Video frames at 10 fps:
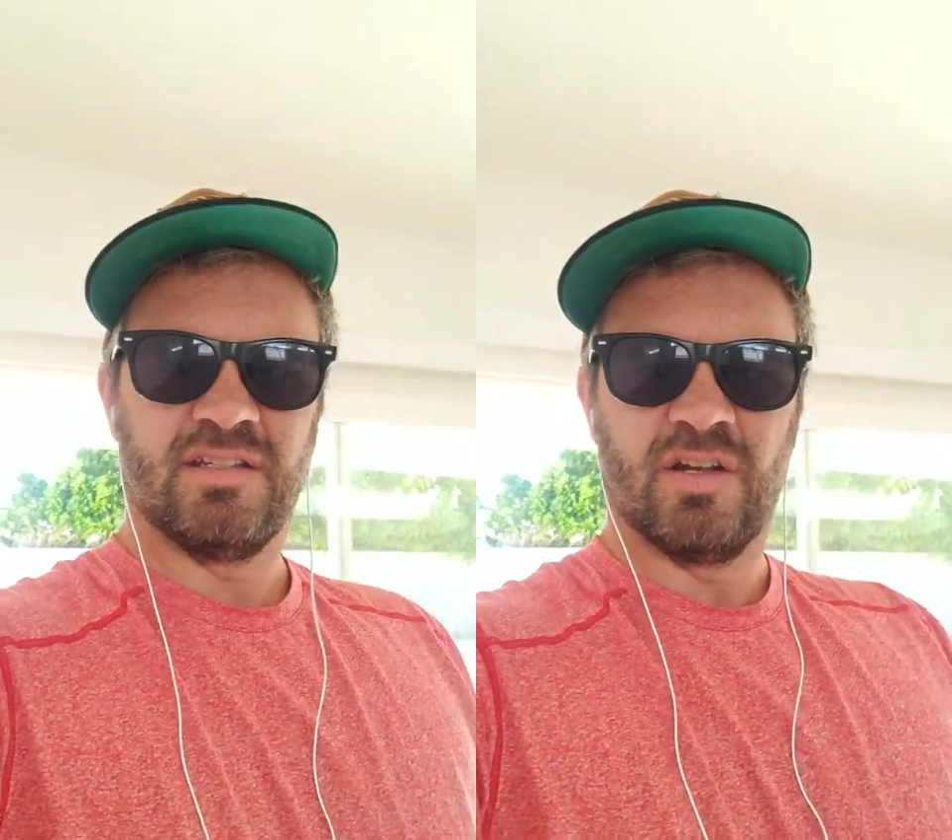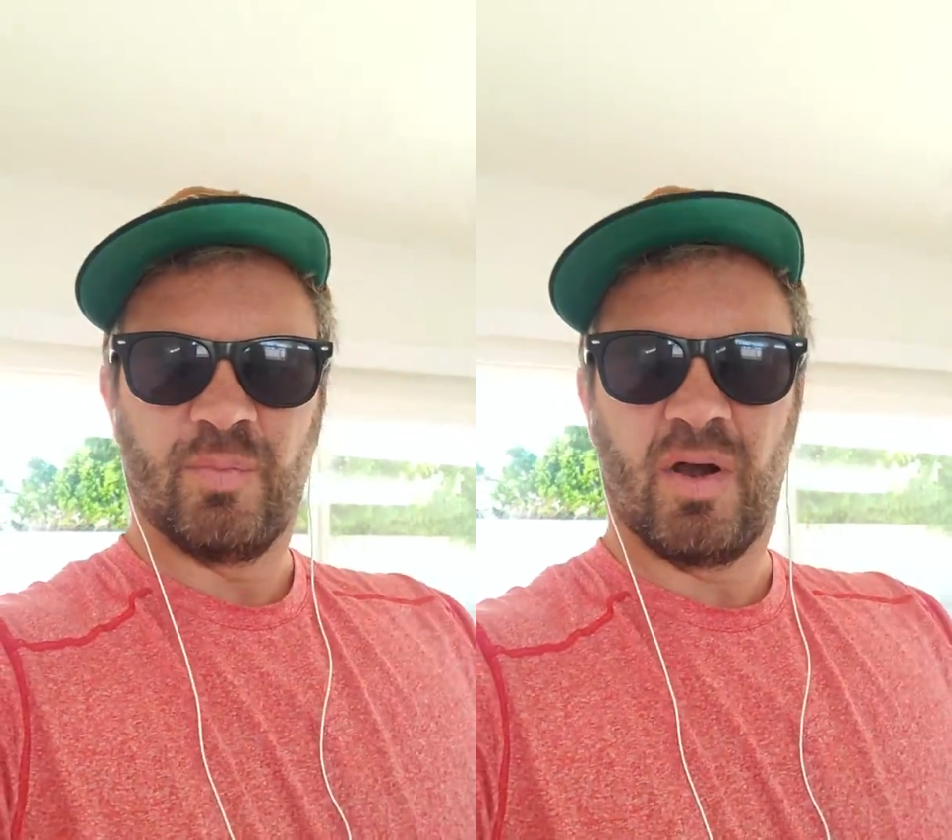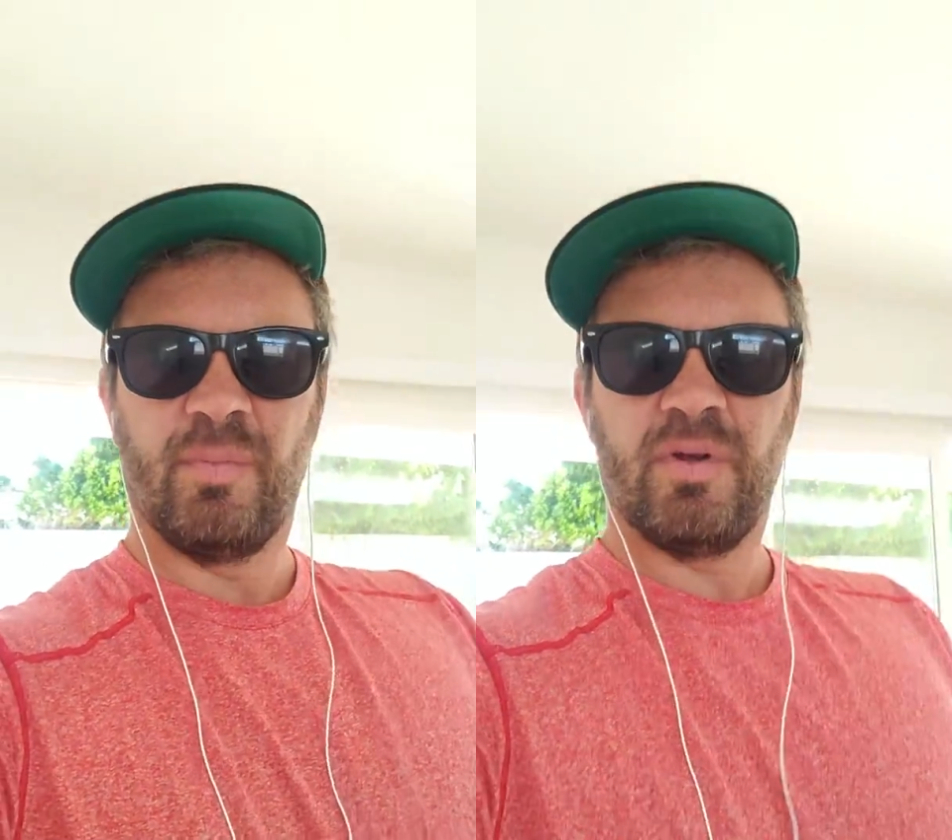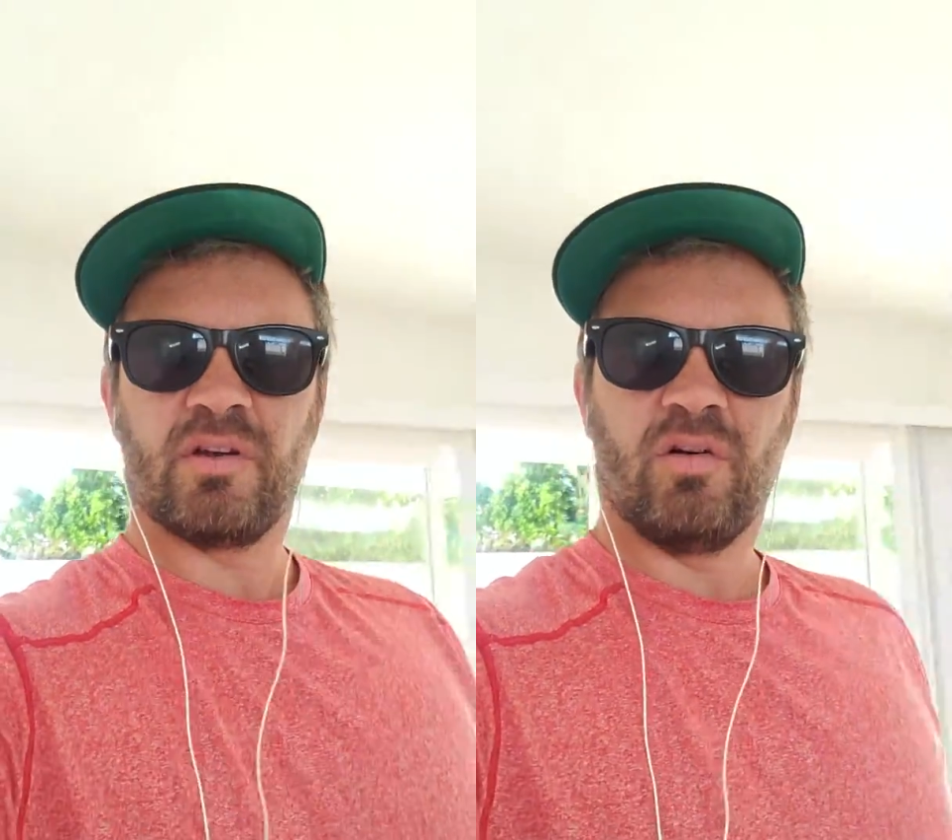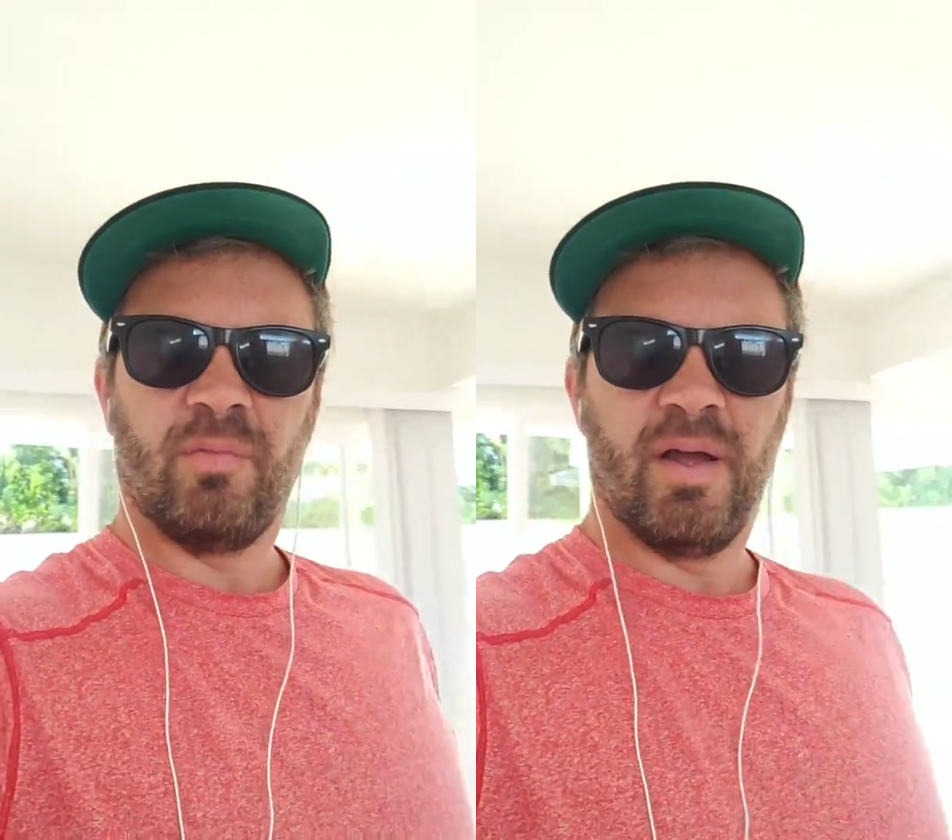So, Brian
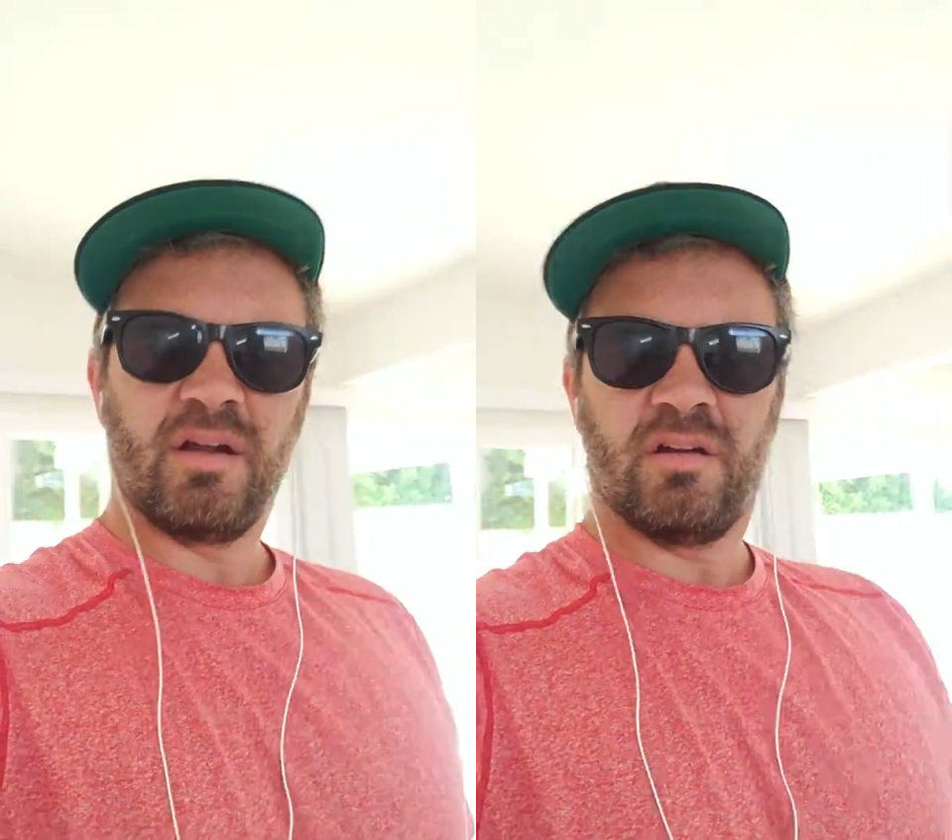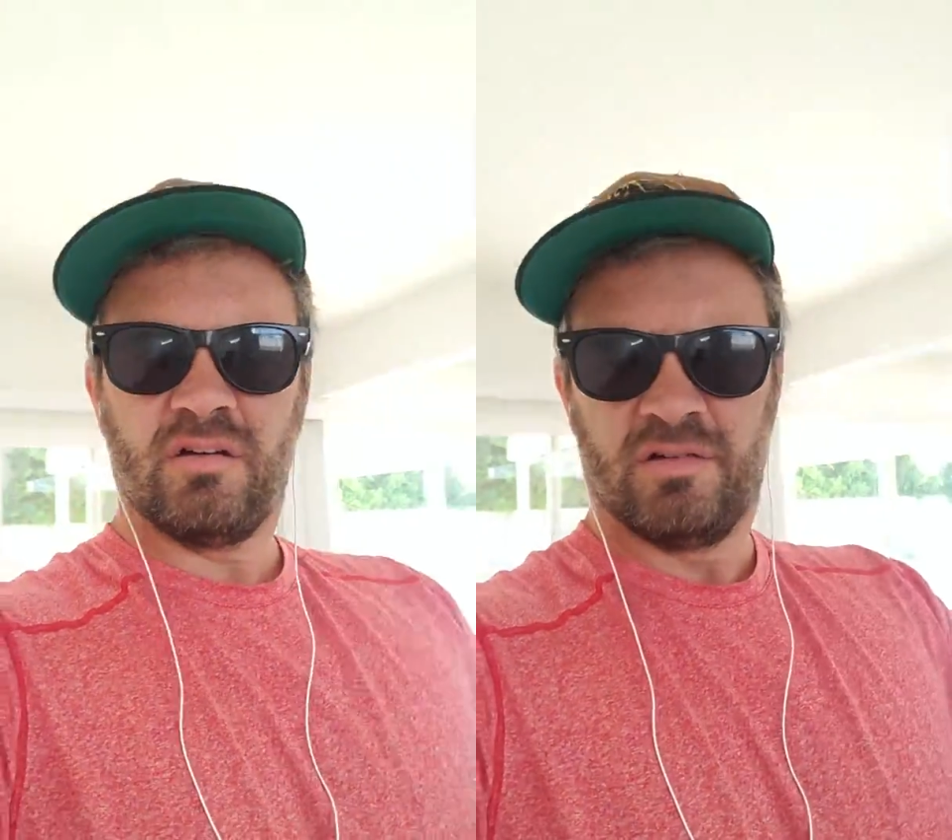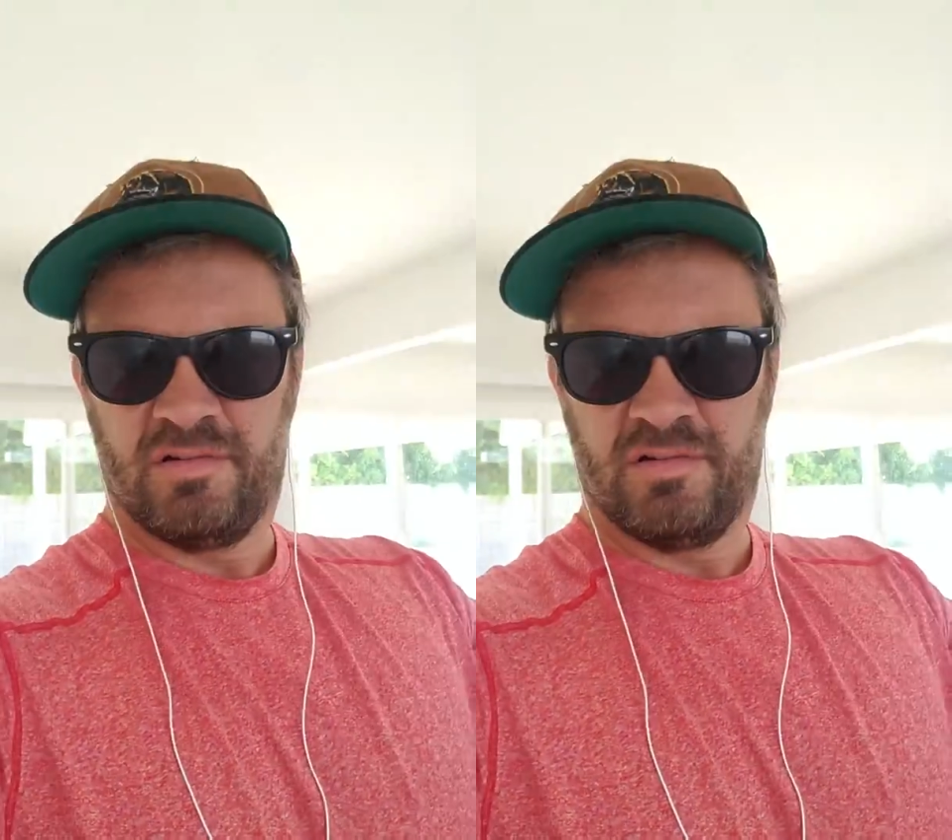Beard, Cold Banker,